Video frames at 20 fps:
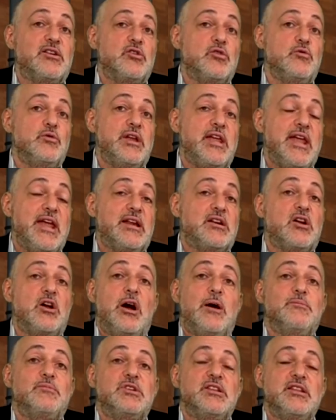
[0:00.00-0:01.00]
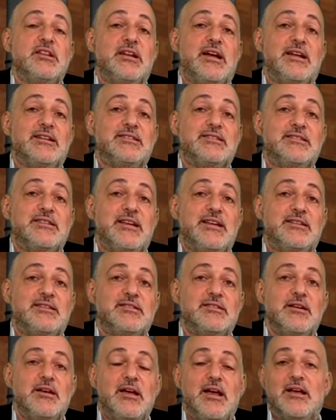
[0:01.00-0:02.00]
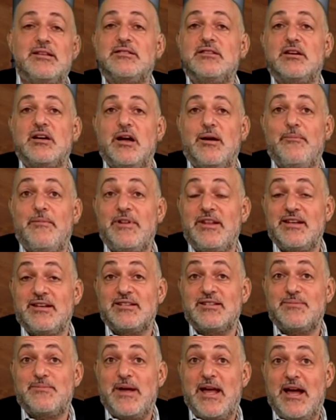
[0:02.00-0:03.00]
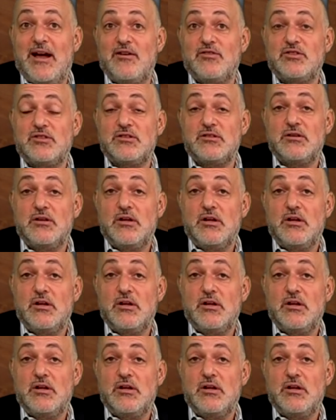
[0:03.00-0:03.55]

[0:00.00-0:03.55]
You can't come to the United States as an accompanying spouse